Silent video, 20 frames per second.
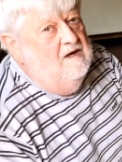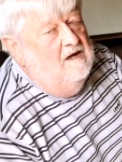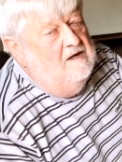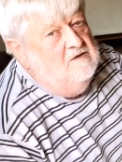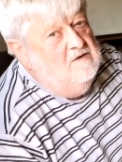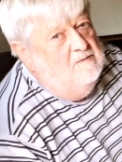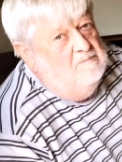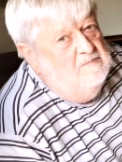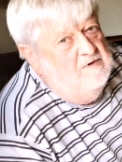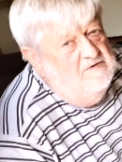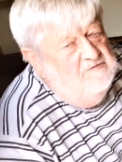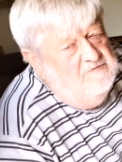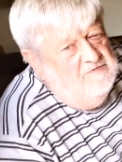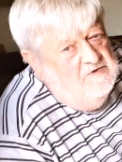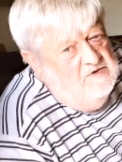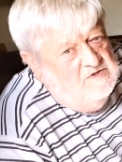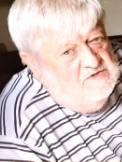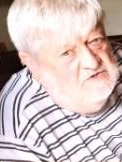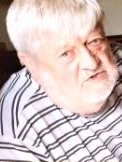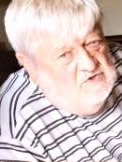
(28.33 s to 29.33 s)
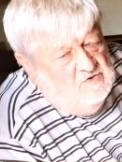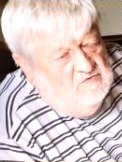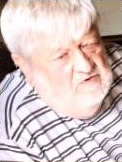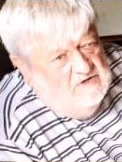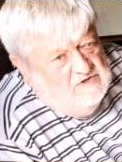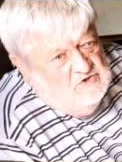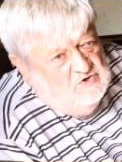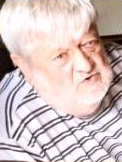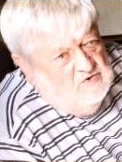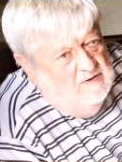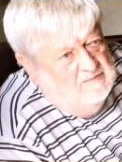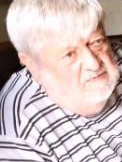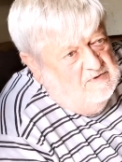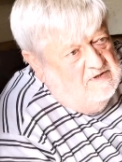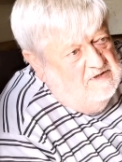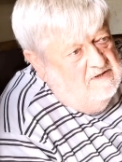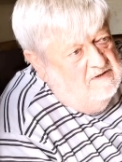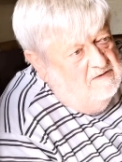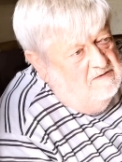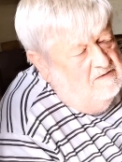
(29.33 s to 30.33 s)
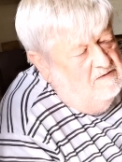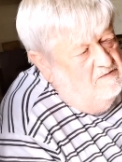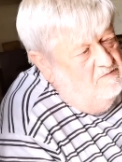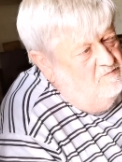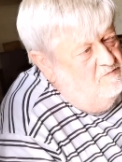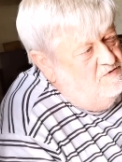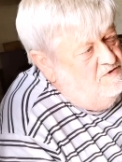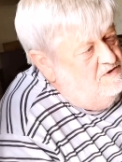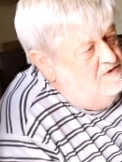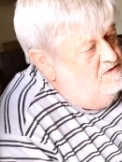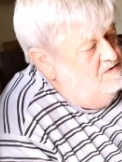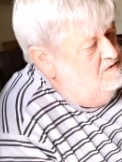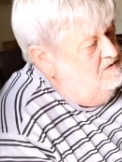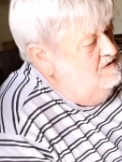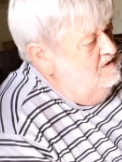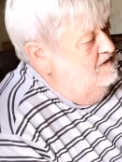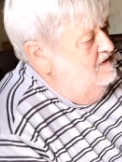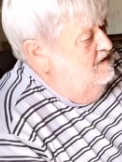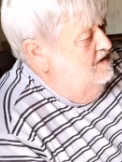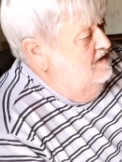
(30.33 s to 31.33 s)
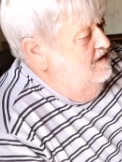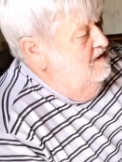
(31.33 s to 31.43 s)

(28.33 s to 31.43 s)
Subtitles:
I got my first Gretsch drum kit, which is,